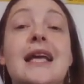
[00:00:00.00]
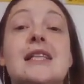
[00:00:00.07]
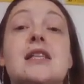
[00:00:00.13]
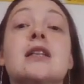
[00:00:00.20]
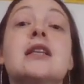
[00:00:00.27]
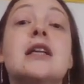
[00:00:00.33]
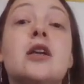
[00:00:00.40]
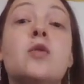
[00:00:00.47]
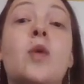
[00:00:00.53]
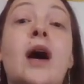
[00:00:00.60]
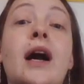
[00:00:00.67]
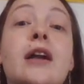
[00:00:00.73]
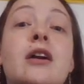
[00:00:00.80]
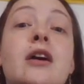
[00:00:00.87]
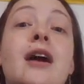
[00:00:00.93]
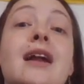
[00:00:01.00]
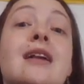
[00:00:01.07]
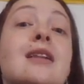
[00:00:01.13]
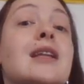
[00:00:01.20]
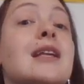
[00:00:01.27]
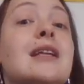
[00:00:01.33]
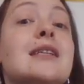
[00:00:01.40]
it's a little wider and
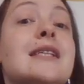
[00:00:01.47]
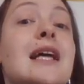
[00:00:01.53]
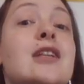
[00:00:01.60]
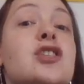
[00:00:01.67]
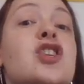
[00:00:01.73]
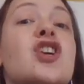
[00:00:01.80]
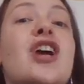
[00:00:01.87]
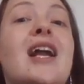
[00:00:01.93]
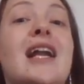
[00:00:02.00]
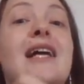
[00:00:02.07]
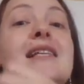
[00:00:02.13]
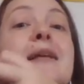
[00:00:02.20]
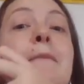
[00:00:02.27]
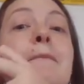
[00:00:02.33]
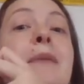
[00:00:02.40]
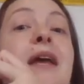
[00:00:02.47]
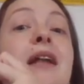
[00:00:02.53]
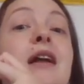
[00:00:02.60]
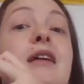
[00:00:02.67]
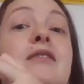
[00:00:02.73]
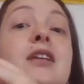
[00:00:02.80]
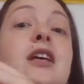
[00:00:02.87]
a little denser and has a bit
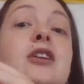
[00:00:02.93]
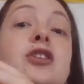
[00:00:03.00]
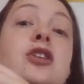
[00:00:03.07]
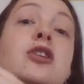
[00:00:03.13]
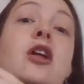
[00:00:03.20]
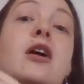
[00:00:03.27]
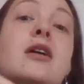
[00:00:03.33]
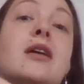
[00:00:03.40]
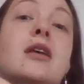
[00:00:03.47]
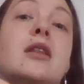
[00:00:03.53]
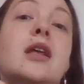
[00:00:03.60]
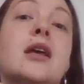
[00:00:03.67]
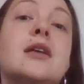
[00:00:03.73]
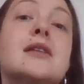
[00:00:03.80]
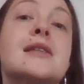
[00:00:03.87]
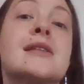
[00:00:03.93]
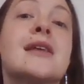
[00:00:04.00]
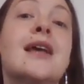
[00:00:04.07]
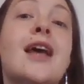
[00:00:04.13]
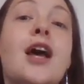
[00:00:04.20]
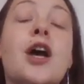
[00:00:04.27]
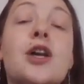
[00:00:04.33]
of the interlocking things.
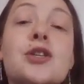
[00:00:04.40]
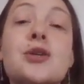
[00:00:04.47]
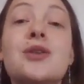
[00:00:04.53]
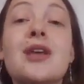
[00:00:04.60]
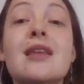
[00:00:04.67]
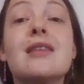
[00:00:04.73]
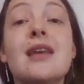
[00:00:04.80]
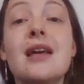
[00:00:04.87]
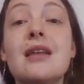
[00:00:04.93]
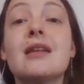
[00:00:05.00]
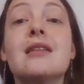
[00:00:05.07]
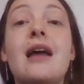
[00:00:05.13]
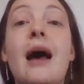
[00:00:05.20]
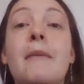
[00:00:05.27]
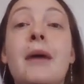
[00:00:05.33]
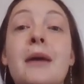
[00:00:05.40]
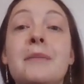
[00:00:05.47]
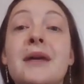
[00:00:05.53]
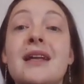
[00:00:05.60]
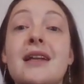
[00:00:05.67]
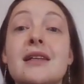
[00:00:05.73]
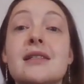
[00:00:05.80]
So they think that that might
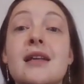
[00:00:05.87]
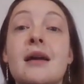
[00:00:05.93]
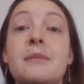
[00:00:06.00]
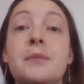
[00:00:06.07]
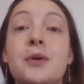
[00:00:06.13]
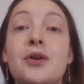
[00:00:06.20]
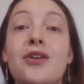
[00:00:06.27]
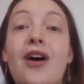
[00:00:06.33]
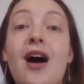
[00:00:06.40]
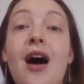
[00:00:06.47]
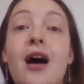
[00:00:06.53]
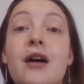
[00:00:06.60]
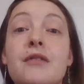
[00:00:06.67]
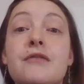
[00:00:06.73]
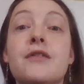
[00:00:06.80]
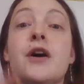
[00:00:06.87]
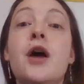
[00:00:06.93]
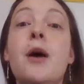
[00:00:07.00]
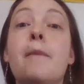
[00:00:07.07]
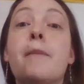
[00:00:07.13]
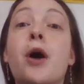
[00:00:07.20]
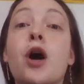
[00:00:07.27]
be an example of
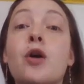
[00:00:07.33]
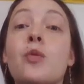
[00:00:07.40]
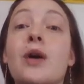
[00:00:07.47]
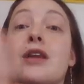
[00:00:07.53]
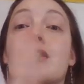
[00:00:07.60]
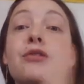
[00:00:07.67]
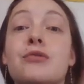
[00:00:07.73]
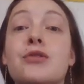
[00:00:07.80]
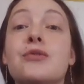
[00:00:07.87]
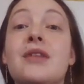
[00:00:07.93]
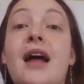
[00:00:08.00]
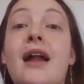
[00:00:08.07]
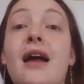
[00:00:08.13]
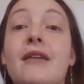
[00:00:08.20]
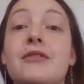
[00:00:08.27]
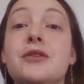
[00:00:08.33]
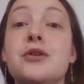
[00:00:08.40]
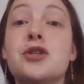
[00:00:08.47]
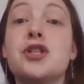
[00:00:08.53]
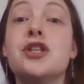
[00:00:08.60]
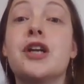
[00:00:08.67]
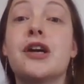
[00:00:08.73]
partway through that
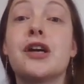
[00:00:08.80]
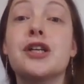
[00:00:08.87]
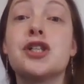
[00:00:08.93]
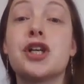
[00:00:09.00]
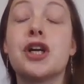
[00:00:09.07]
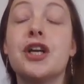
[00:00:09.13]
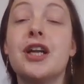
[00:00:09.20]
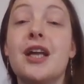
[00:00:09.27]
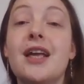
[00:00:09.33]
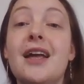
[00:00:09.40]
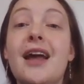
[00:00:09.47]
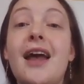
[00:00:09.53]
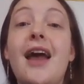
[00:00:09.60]
evolutionary journey.